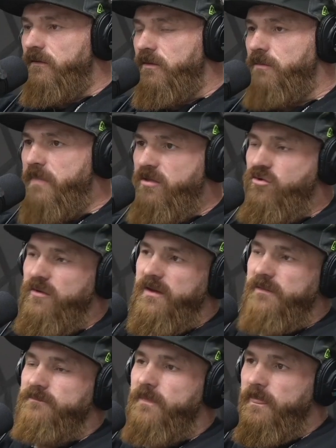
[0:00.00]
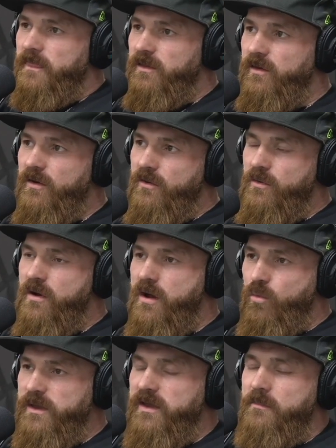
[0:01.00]
mentioning, you know, a
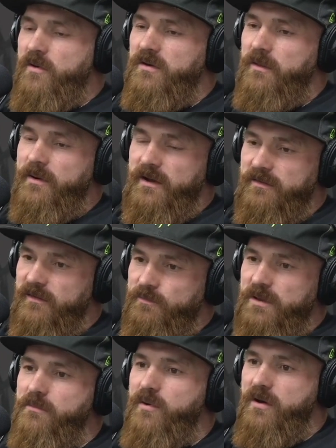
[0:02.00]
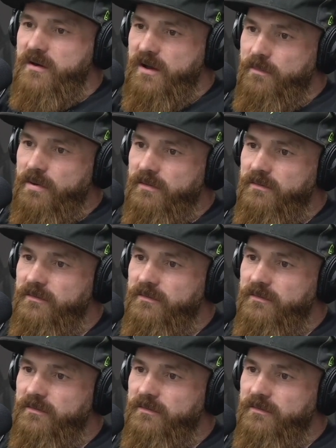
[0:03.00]
weaker body part that's been brought up